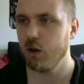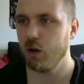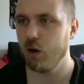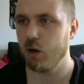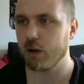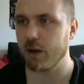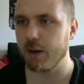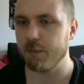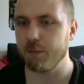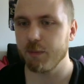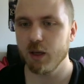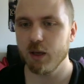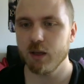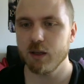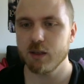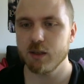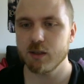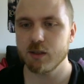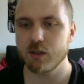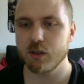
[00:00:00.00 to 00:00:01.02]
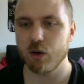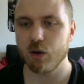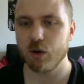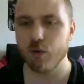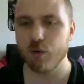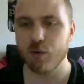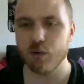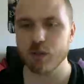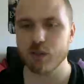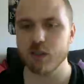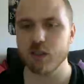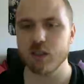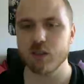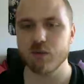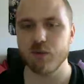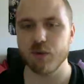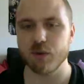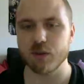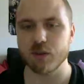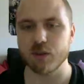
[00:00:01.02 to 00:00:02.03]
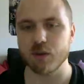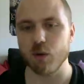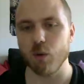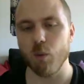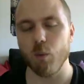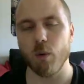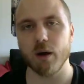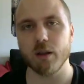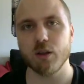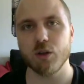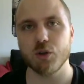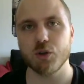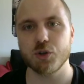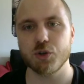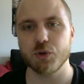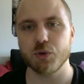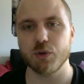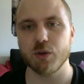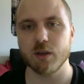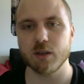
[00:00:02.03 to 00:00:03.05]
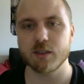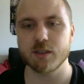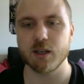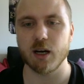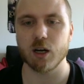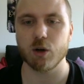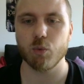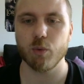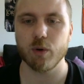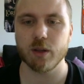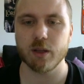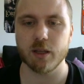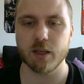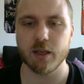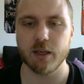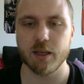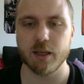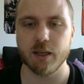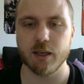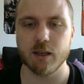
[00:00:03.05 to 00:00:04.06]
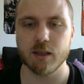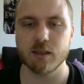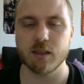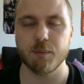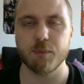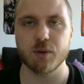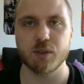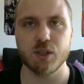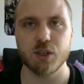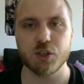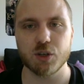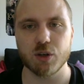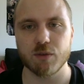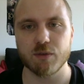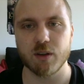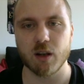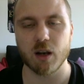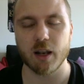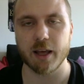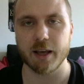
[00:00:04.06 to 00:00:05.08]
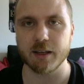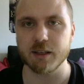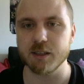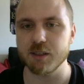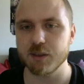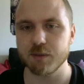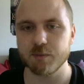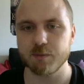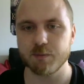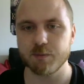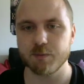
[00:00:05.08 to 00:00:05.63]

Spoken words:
Okay, so first things first, what you should start with is the position of the legs.